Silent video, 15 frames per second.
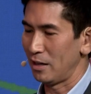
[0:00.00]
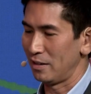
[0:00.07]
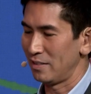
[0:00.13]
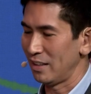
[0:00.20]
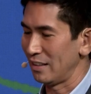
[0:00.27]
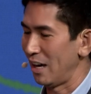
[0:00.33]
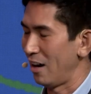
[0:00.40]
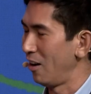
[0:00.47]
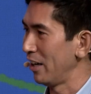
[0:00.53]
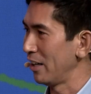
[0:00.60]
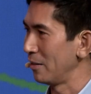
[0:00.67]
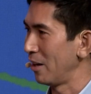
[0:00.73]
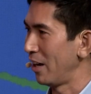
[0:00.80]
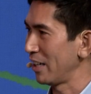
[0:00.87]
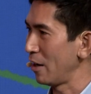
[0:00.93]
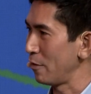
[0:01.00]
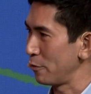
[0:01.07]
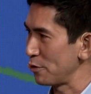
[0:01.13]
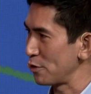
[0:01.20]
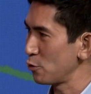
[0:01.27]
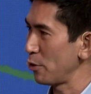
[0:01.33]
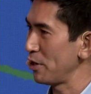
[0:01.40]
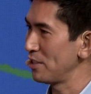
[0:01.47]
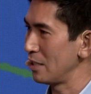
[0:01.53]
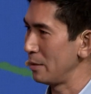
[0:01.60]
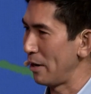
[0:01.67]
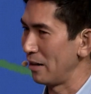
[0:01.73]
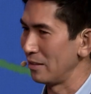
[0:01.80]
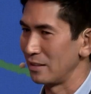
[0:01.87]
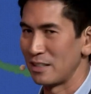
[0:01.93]
a thing that I get frustrated
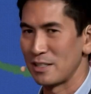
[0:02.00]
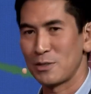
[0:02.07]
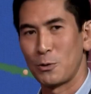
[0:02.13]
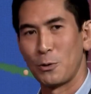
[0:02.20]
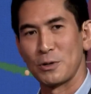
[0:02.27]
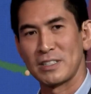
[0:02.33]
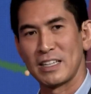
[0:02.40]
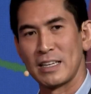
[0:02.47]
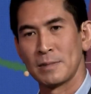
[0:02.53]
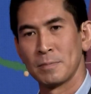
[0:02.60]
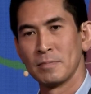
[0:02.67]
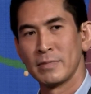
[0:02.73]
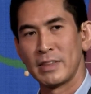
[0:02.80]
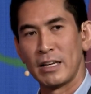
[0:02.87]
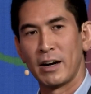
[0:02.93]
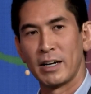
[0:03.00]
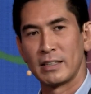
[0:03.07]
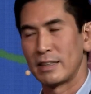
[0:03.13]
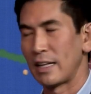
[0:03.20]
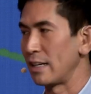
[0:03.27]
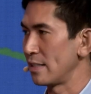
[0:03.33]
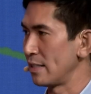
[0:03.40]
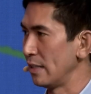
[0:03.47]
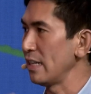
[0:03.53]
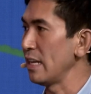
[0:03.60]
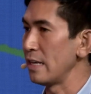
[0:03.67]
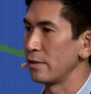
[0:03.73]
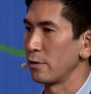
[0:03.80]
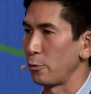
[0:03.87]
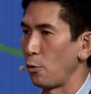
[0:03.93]
about in the discourse is the idea that it's an
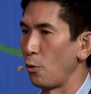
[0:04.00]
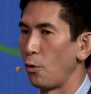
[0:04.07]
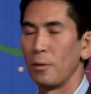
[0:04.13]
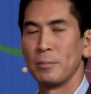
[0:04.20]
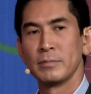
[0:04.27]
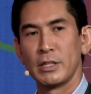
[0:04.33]
either or.